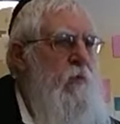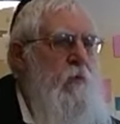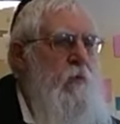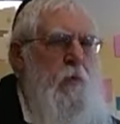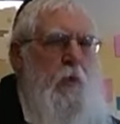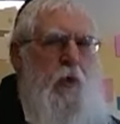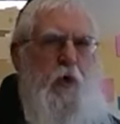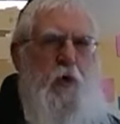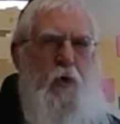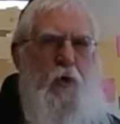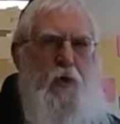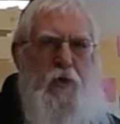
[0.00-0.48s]

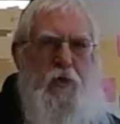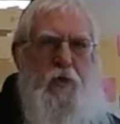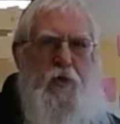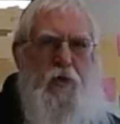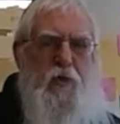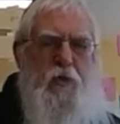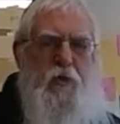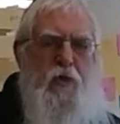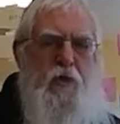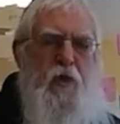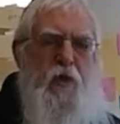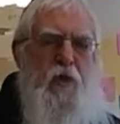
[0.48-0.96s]

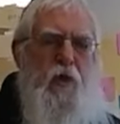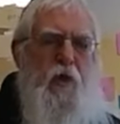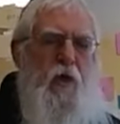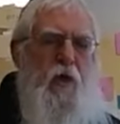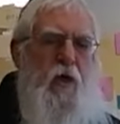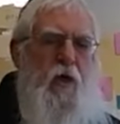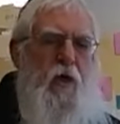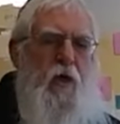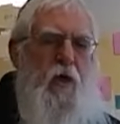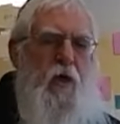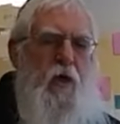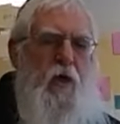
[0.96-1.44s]
Because
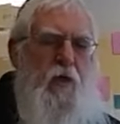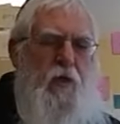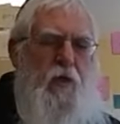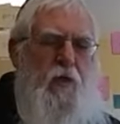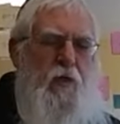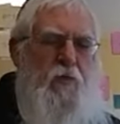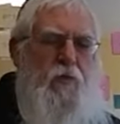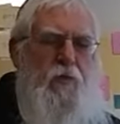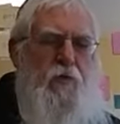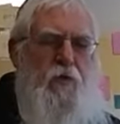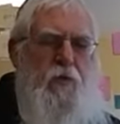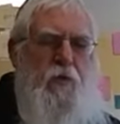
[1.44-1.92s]

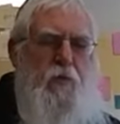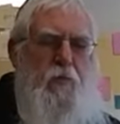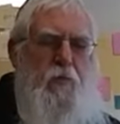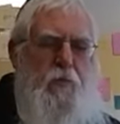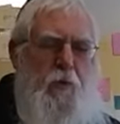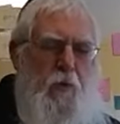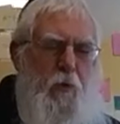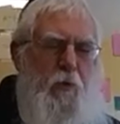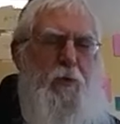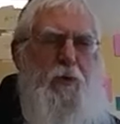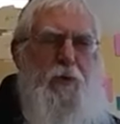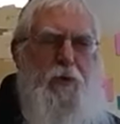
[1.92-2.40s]
uh, the
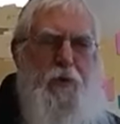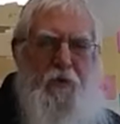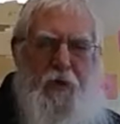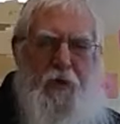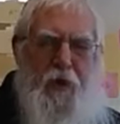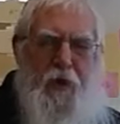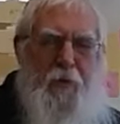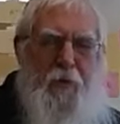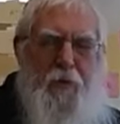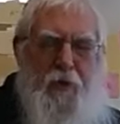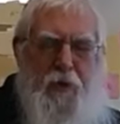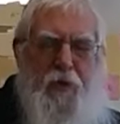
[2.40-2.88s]
purpose of
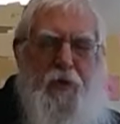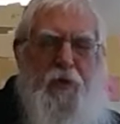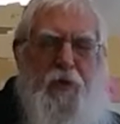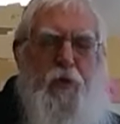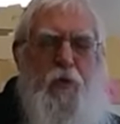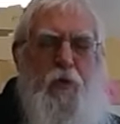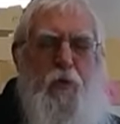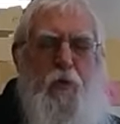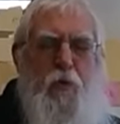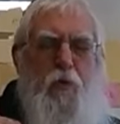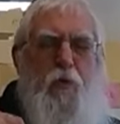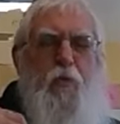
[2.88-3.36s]
the Rebbe is
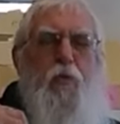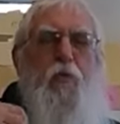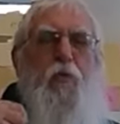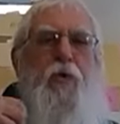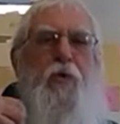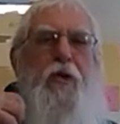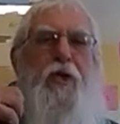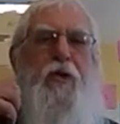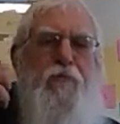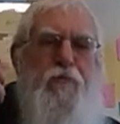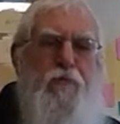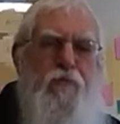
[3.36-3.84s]
to
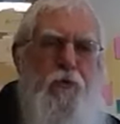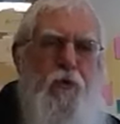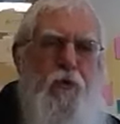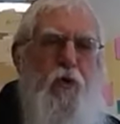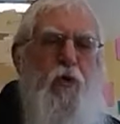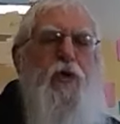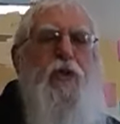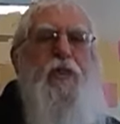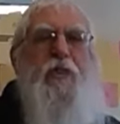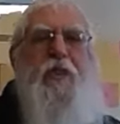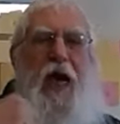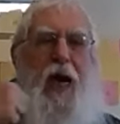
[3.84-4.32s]

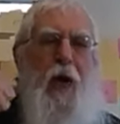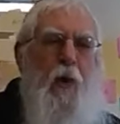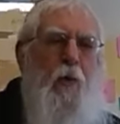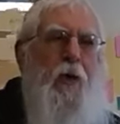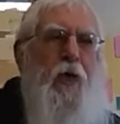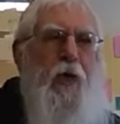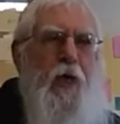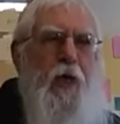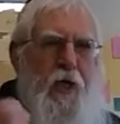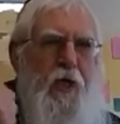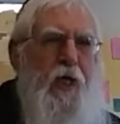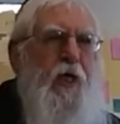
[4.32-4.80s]
reinforce
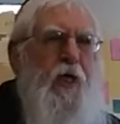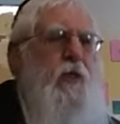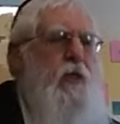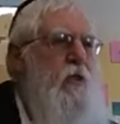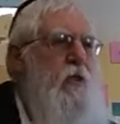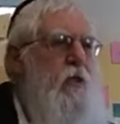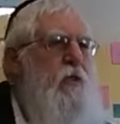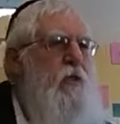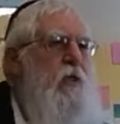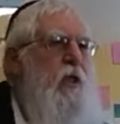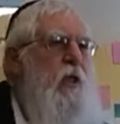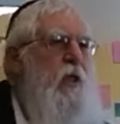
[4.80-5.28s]
our
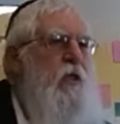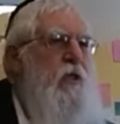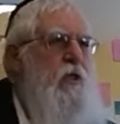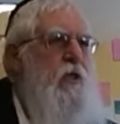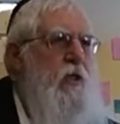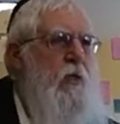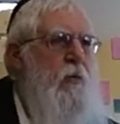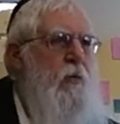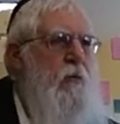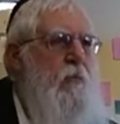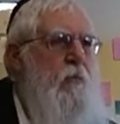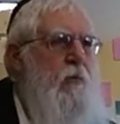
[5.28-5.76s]
connection to
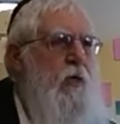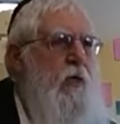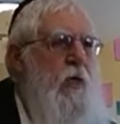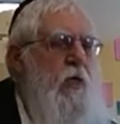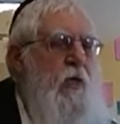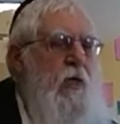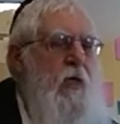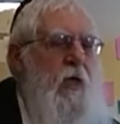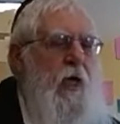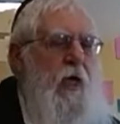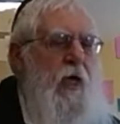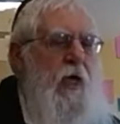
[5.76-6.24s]
Hashem.
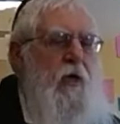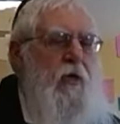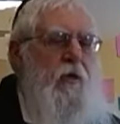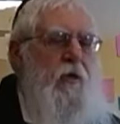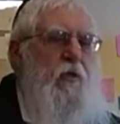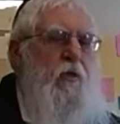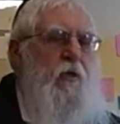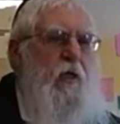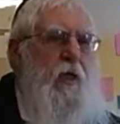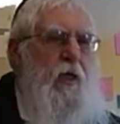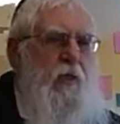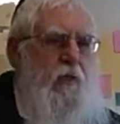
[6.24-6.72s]

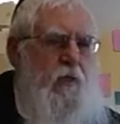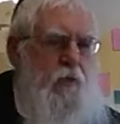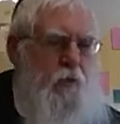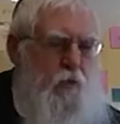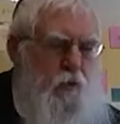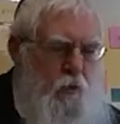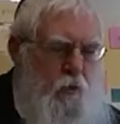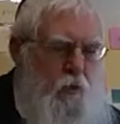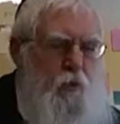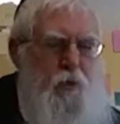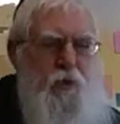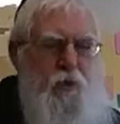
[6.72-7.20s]
And, and
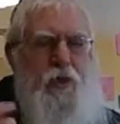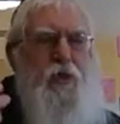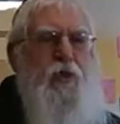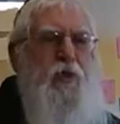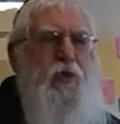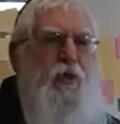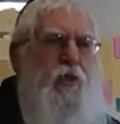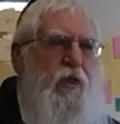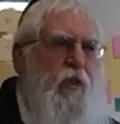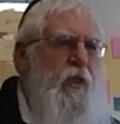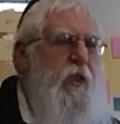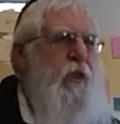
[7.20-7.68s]
through
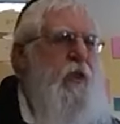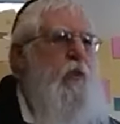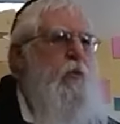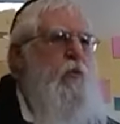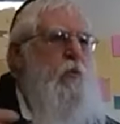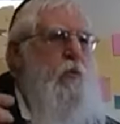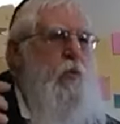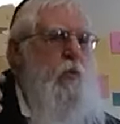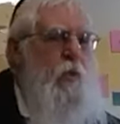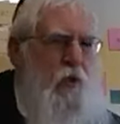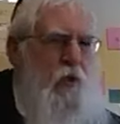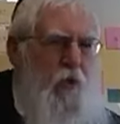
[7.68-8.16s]
these things,
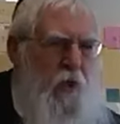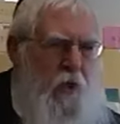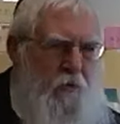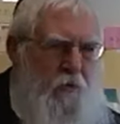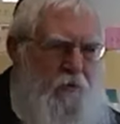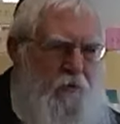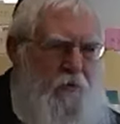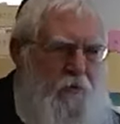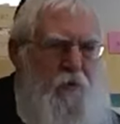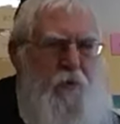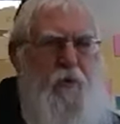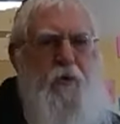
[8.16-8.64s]
through the
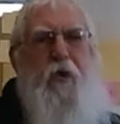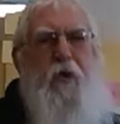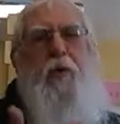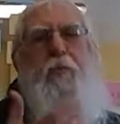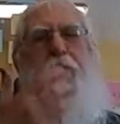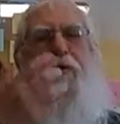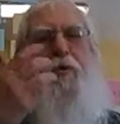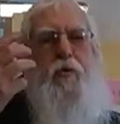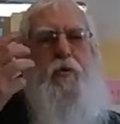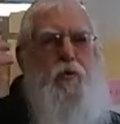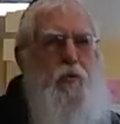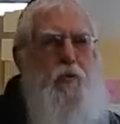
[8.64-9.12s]
love for the
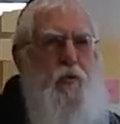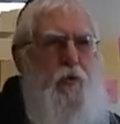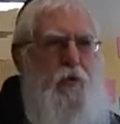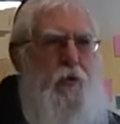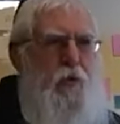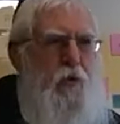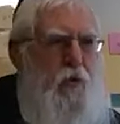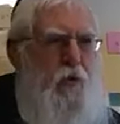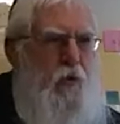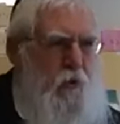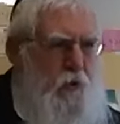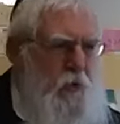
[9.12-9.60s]
Rebbe, through
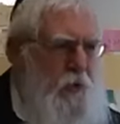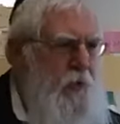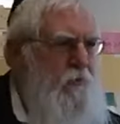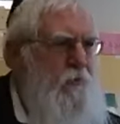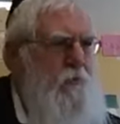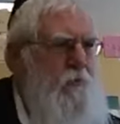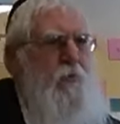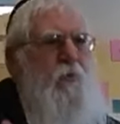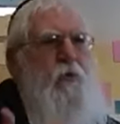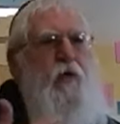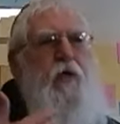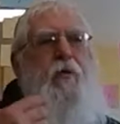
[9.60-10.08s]
the learning
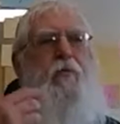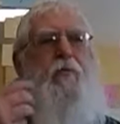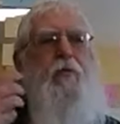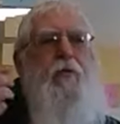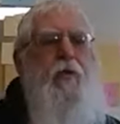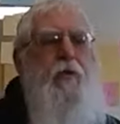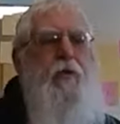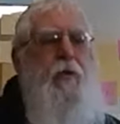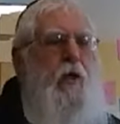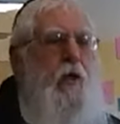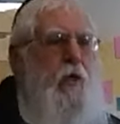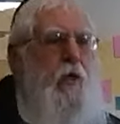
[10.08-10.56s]
from the
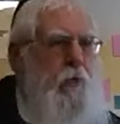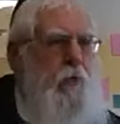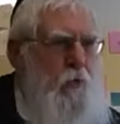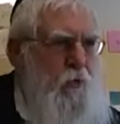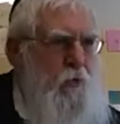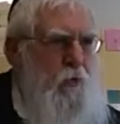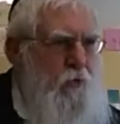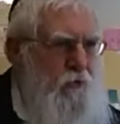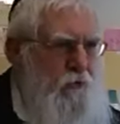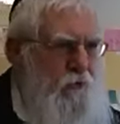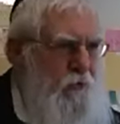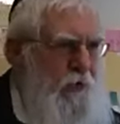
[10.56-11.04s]
Rebbe,
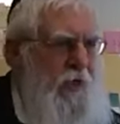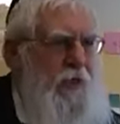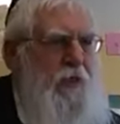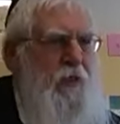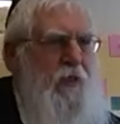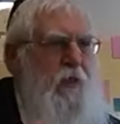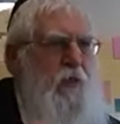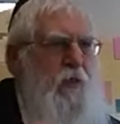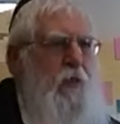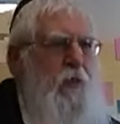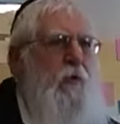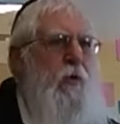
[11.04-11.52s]
through the
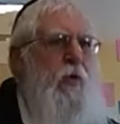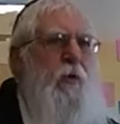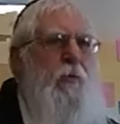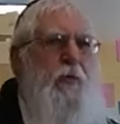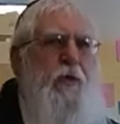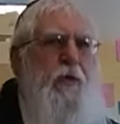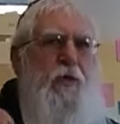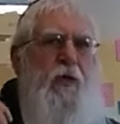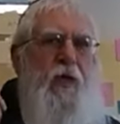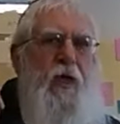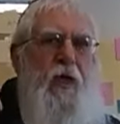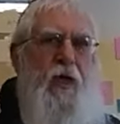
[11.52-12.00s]
faith in the
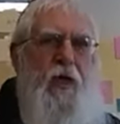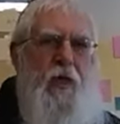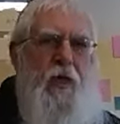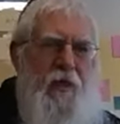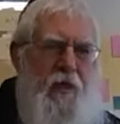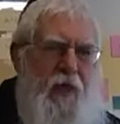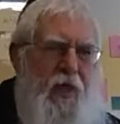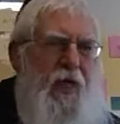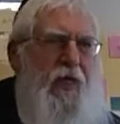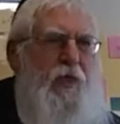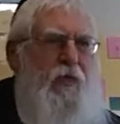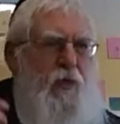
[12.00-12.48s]
Rebbe,
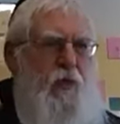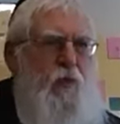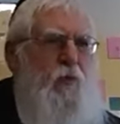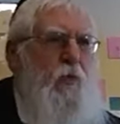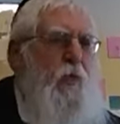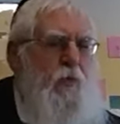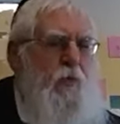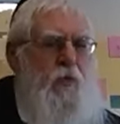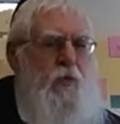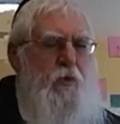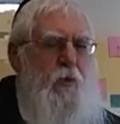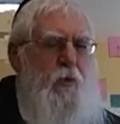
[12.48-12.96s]
that
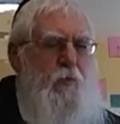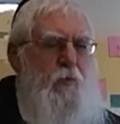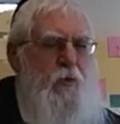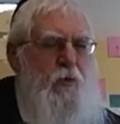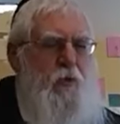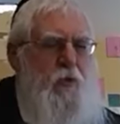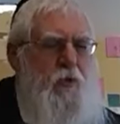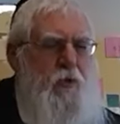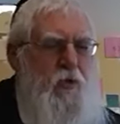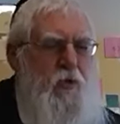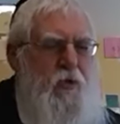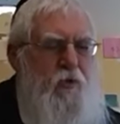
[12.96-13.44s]
strengthens a
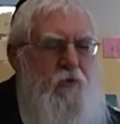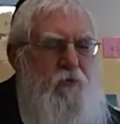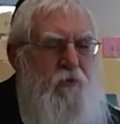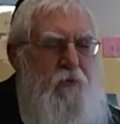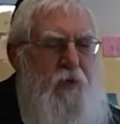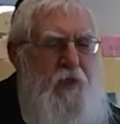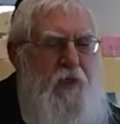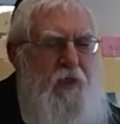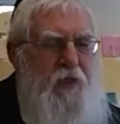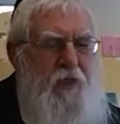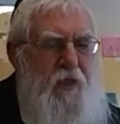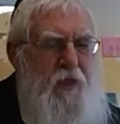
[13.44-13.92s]
person's
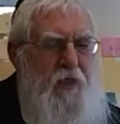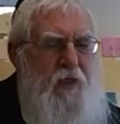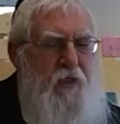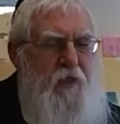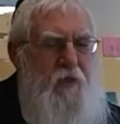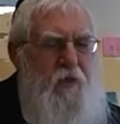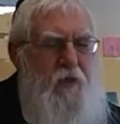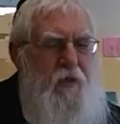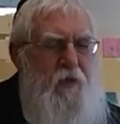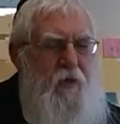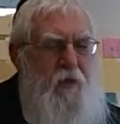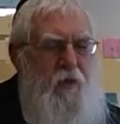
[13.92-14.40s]
faith
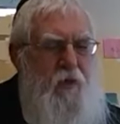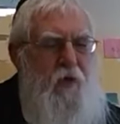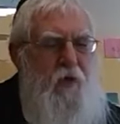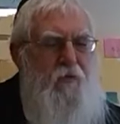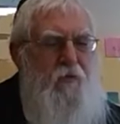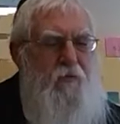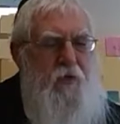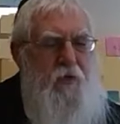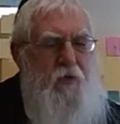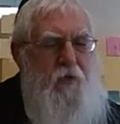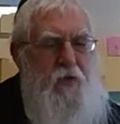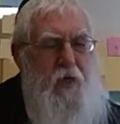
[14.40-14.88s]
and
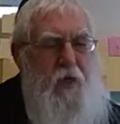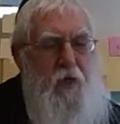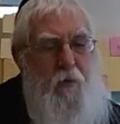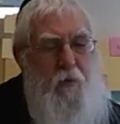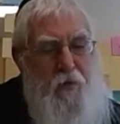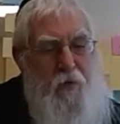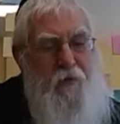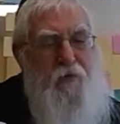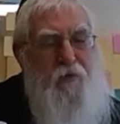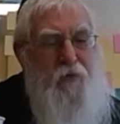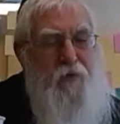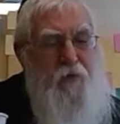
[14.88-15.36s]
love and,
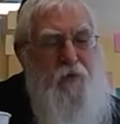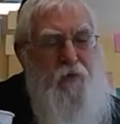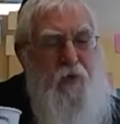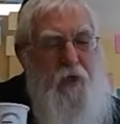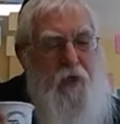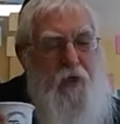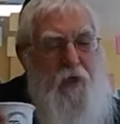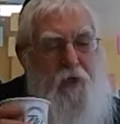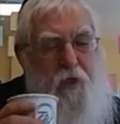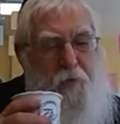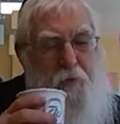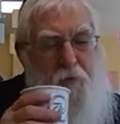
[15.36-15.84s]
and reverence for
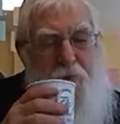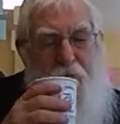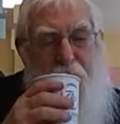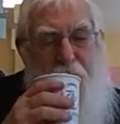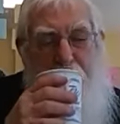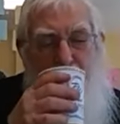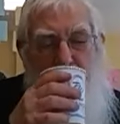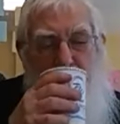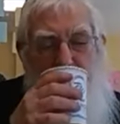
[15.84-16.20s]
Hashem.